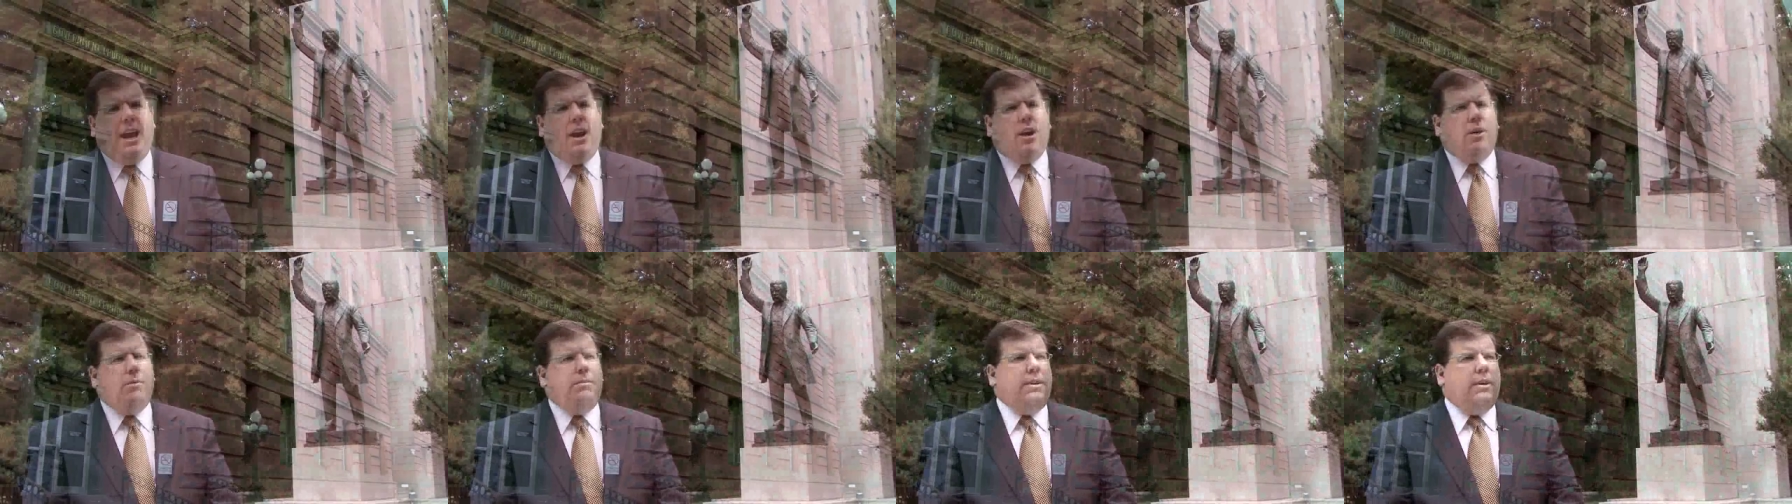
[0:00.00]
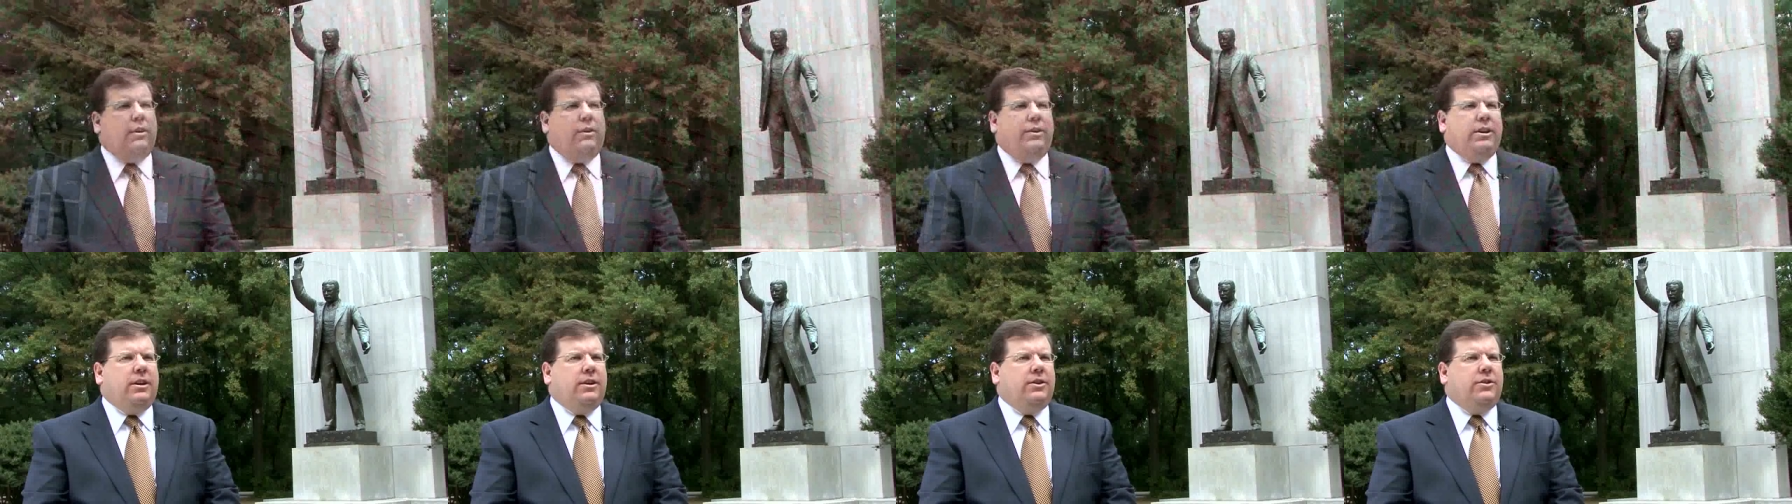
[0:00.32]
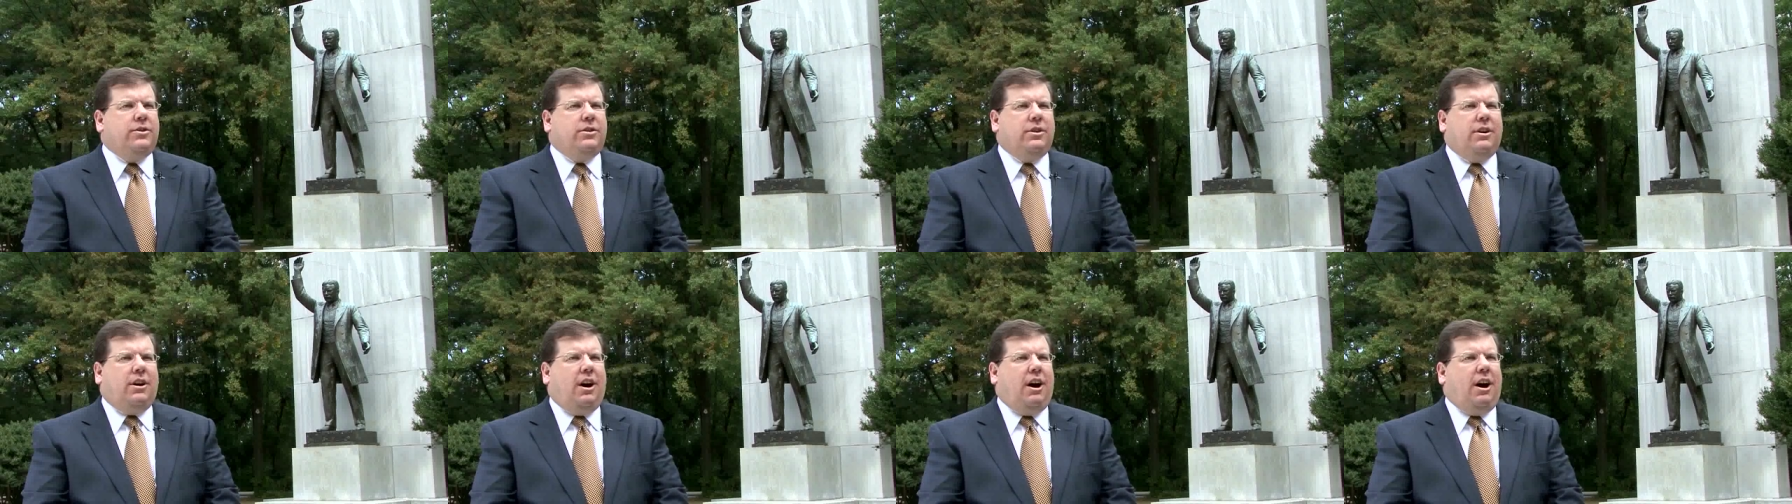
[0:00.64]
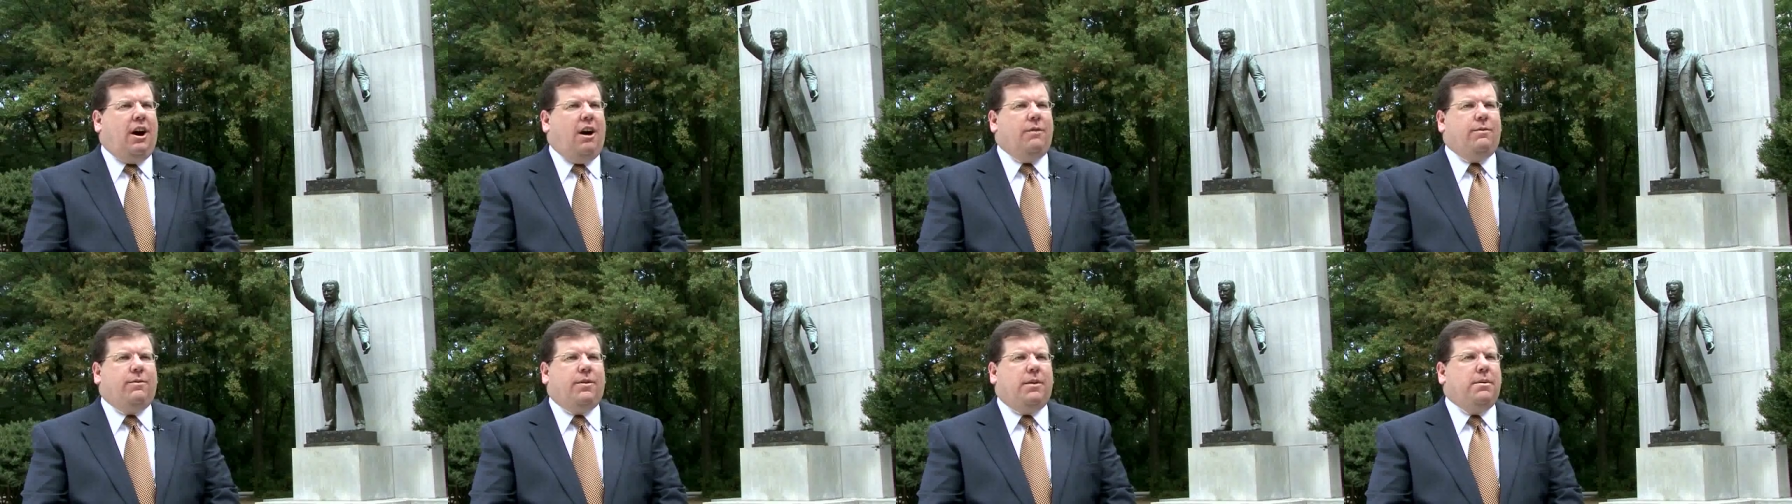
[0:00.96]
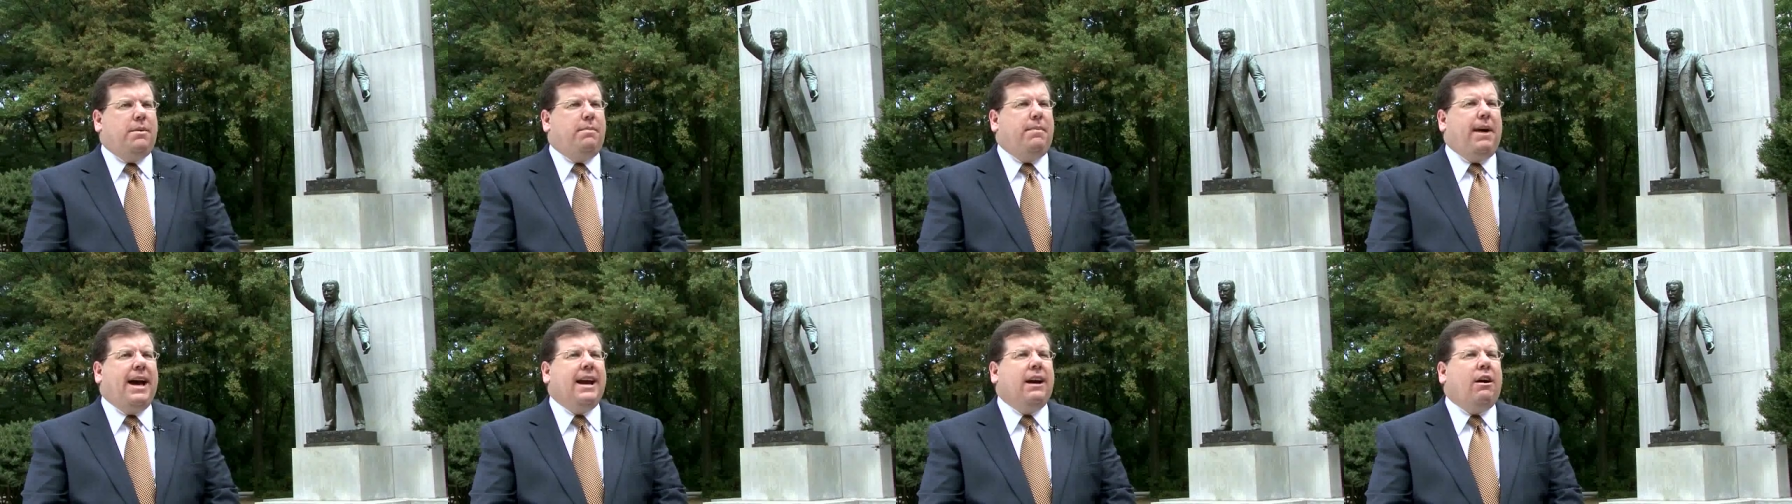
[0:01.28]
Our buildings are from
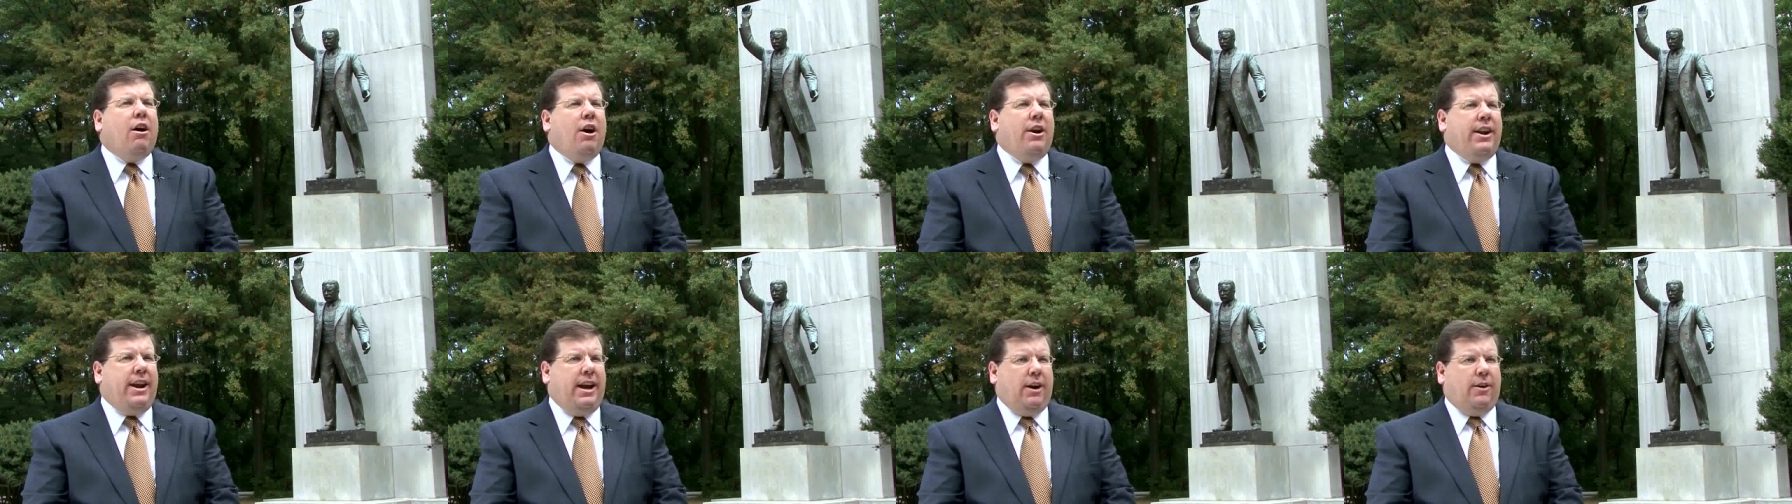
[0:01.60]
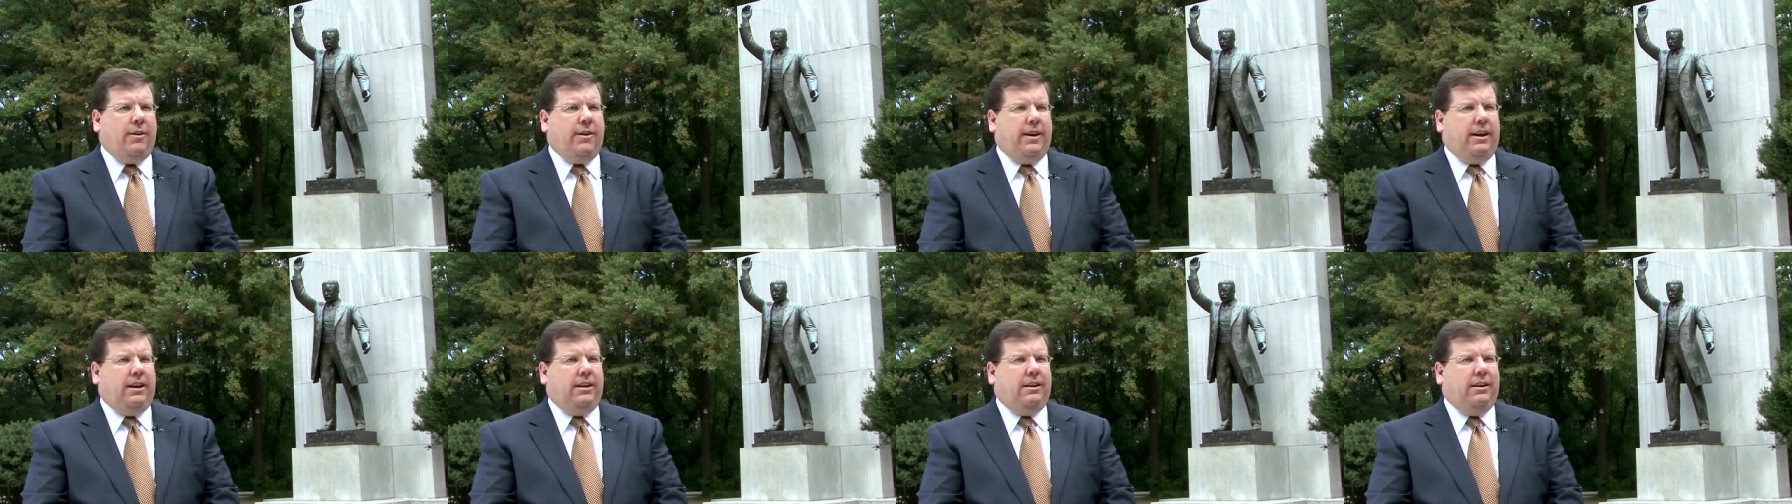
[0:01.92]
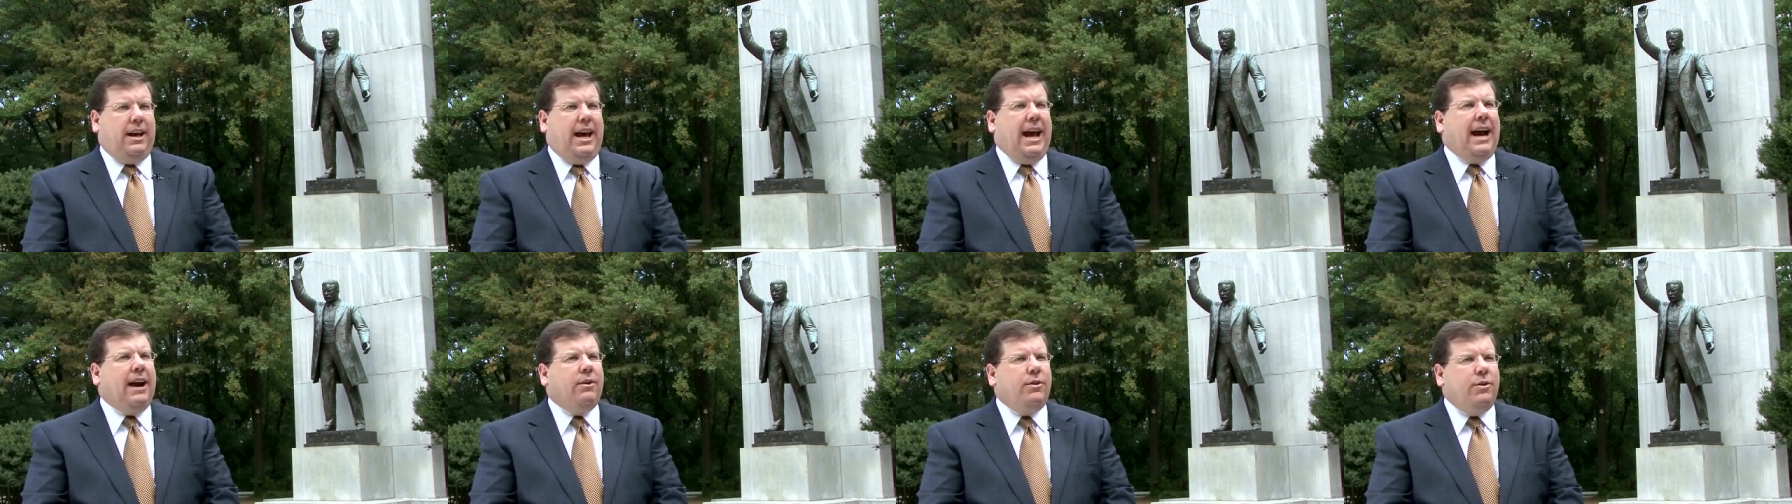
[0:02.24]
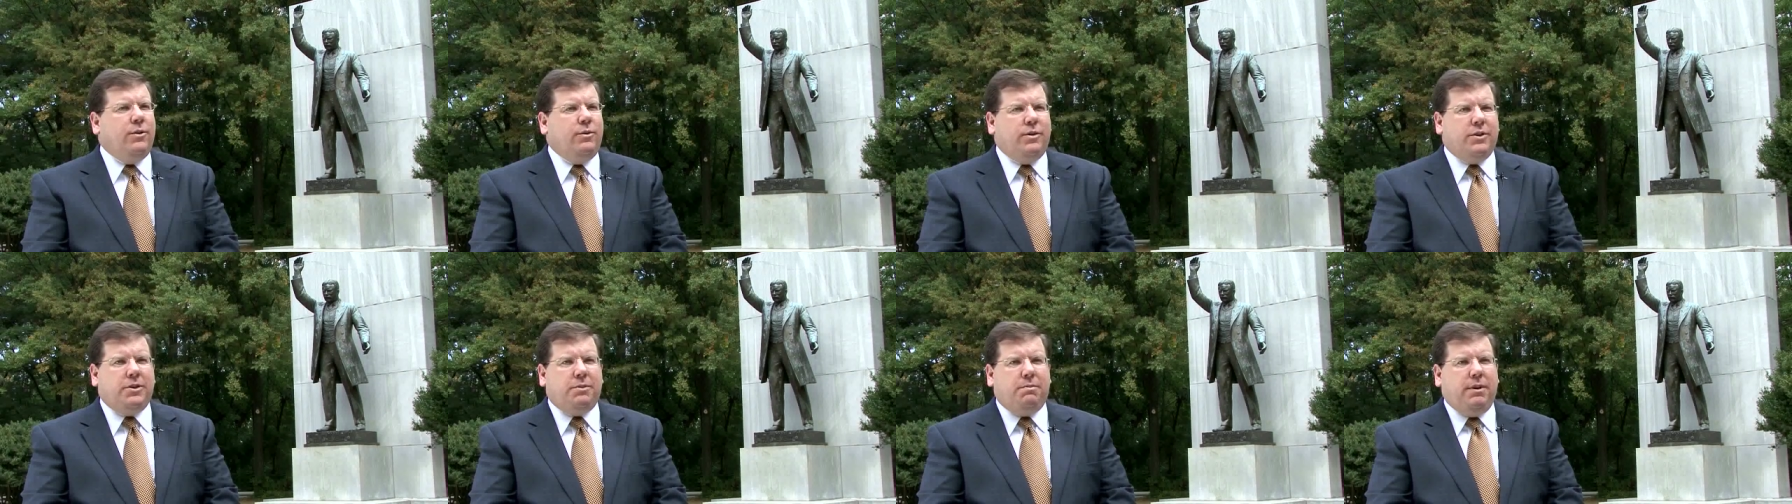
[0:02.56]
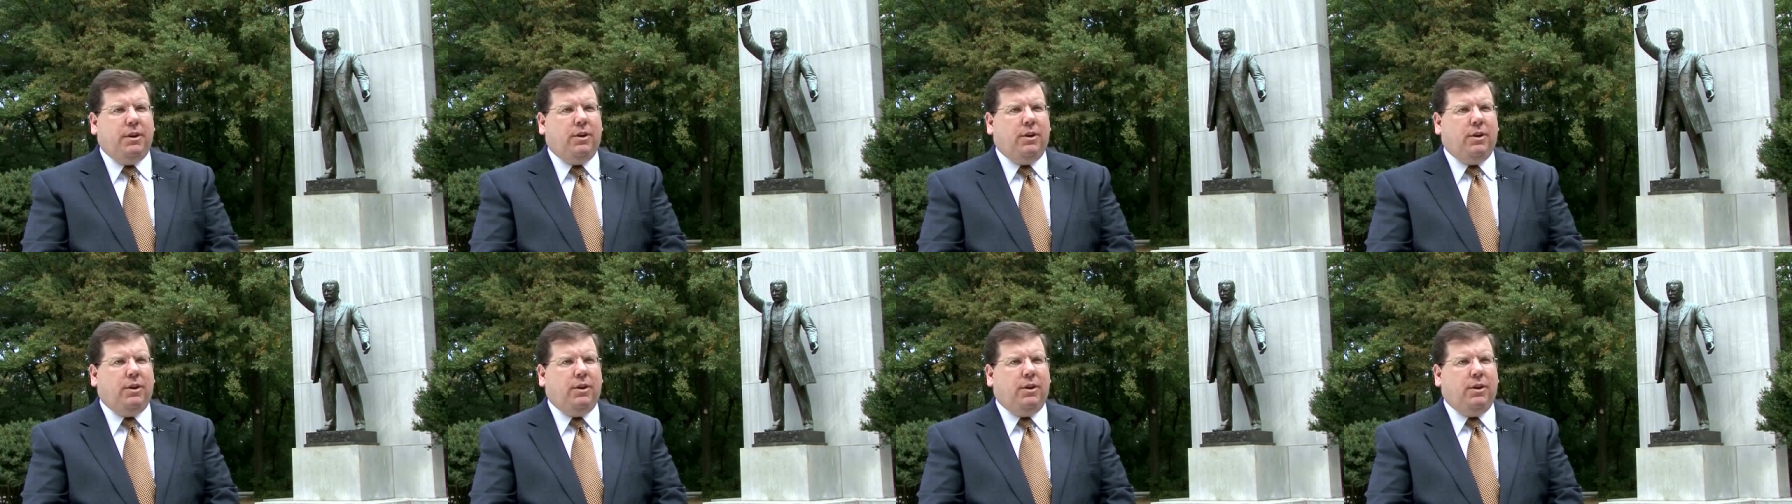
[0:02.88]
a bygone era. Our newest